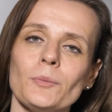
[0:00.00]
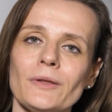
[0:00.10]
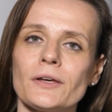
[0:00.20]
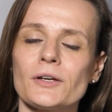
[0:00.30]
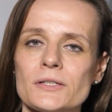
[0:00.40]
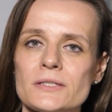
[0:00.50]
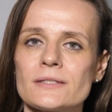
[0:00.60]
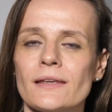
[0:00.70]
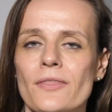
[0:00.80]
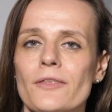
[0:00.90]

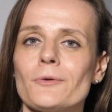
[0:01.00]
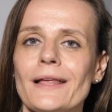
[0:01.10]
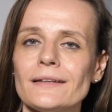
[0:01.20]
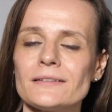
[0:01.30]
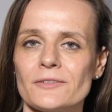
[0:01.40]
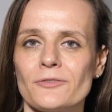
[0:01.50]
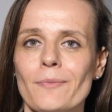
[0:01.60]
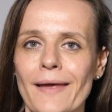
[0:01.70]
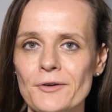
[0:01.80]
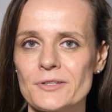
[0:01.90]
because the relative
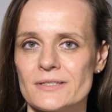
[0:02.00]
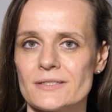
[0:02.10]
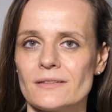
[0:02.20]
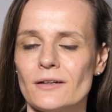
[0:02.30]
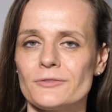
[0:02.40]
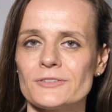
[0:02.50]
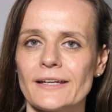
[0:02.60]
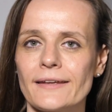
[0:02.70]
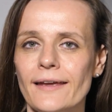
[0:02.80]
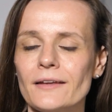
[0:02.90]
merits of
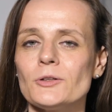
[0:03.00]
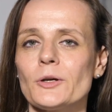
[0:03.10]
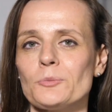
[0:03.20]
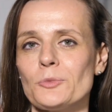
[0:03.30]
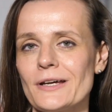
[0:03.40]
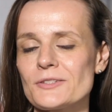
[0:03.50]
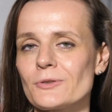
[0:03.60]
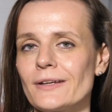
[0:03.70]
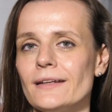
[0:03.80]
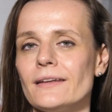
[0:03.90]
ticagrelor and
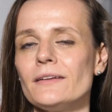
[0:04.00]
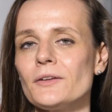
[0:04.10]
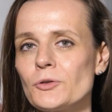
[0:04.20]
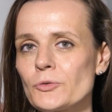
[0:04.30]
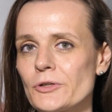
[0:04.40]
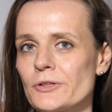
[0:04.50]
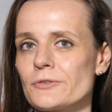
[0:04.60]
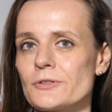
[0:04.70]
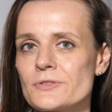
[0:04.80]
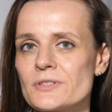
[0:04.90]
prasugrel in acute
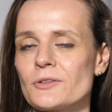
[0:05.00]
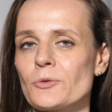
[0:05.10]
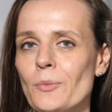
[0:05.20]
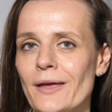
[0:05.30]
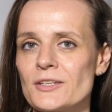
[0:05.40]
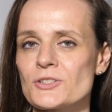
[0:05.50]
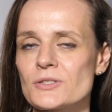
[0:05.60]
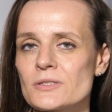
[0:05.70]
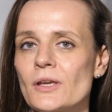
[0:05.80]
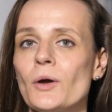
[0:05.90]
coronary syndrome
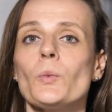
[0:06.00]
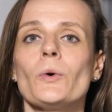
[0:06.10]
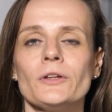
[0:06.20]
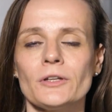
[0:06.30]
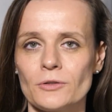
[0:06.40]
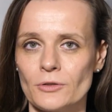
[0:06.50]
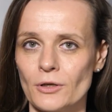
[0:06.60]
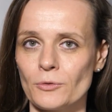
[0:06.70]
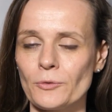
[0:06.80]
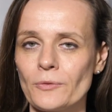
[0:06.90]
patients were not
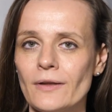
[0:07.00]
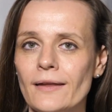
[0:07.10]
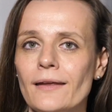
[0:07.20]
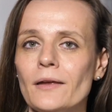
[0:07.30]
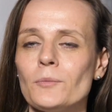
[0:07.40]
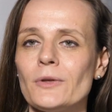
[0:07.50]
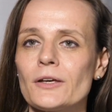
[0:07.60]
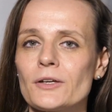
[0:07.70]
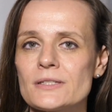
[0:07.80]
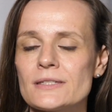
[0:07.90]
known.
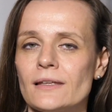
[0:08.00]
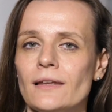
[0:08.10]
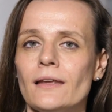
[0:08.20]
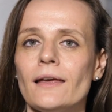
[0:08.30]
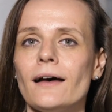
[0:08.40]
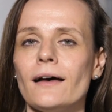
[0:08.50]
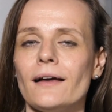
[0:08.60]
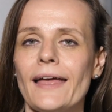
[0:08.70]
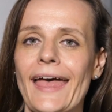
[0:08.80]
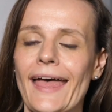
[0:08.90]
Because
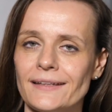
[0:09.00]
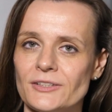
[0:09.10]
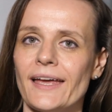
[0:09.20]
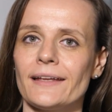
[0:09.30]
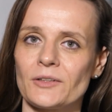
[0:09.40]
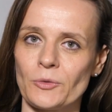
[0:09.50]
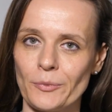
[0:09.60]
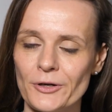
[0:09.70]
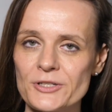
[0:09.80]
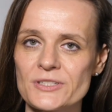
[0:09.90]
a head-to-head
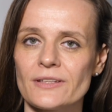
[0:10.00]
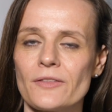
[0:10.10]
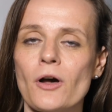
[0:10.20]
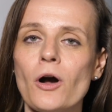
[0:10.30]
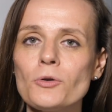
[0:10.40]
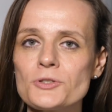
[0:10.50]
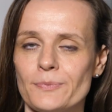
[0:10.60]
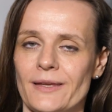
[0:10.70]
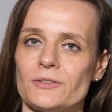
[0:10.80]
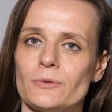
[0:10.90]
comparison in the whole
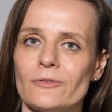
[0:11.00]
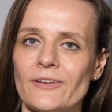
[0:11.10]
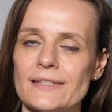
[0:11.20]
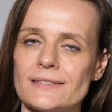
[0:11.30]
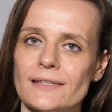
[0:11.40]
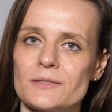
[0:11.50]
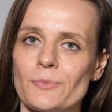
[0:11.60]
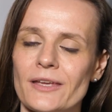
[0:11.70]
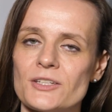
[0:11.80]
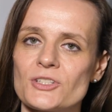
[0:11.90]
spectrum of ACS
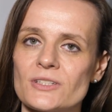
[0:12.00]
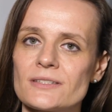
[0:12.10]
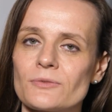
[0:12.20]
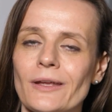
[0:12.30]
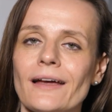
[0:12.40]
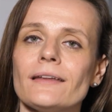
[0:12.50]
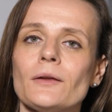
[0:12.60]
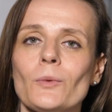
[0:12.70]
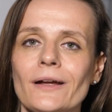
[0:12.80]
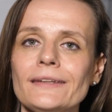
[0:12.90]
patients
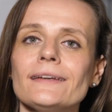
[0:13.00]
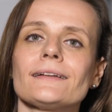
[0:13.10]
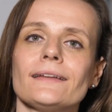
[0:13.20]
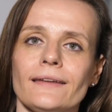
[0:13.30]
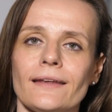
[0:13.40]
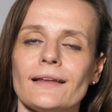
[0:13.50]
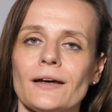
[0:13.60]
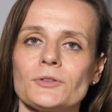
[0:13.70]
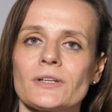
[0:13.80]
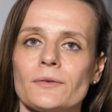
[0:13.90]
regarding one-year clinical
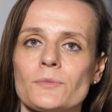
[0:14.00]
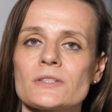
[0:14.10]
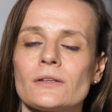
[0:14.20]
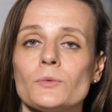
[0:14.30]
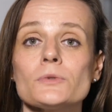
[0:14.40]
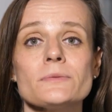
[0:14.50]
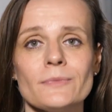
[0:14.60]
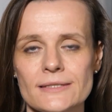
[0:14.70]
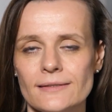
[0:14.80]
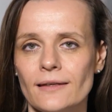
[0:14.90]
outcomes was
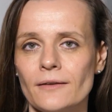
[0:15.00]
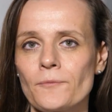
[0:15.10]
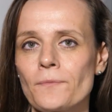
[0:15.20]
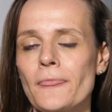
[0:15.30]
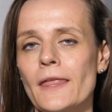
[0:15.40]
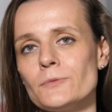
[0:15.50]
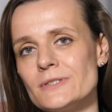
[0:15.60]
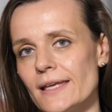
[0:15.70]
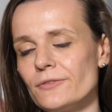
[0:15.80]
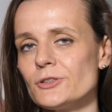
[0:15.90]
missing. And we
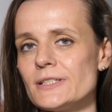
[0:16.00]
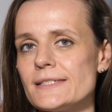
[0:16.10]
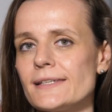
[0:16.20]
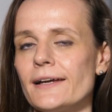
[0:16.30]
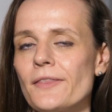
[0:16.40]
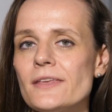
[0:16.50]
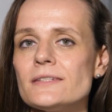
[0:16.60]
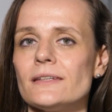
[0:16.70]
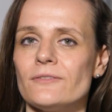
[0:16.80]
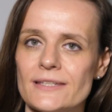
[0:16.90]
therefore designed
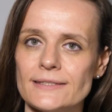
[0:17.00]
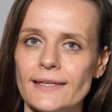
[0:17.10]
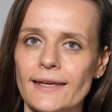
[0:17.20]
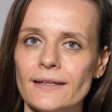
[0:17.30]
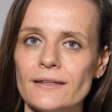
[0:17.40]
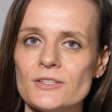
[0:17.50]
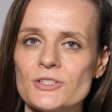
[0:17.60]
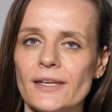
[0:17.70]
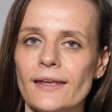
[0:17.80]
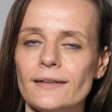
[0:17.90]
this
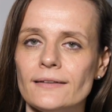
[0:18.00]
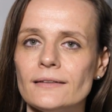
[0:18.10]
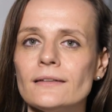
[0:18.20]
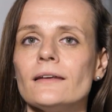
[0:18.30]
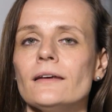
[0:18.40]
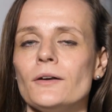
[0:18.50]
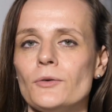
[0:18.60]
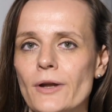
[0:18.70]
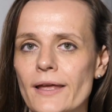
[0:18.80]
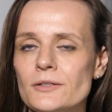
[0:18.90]
investigator-initiated,
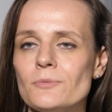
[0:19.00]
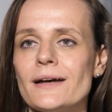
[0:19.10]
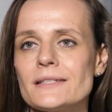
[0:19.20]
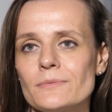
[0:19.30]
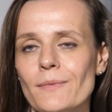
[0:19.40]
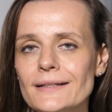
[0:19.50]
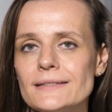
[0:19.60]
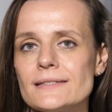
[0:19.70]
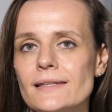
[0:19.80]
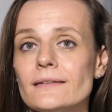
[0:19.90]
randomized,
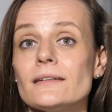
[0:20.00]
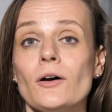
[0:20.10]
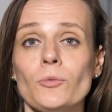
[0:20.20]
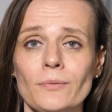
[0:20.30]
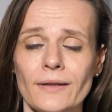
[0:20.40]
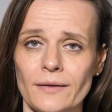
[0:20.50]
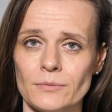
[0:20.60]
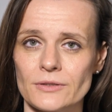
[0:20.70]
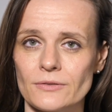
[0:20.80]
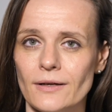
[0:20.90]
multi-center,
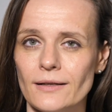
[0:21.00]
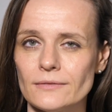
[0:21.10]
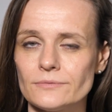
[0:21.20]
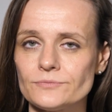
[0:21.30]
open-label trial.